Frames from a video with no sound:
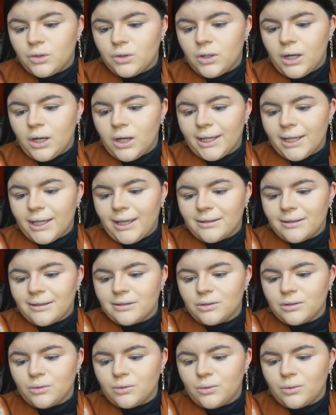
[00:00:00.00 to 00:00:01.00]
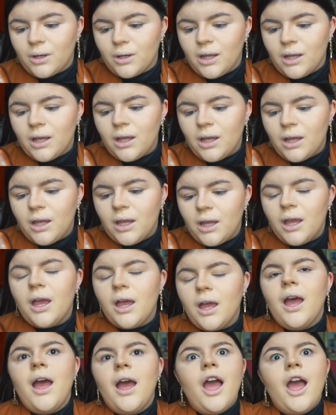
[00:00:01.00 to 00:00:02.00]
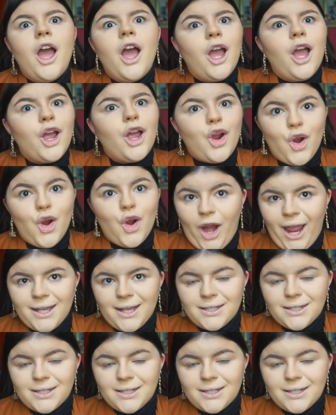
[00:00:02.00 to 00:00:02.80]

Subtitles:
I get it all correct.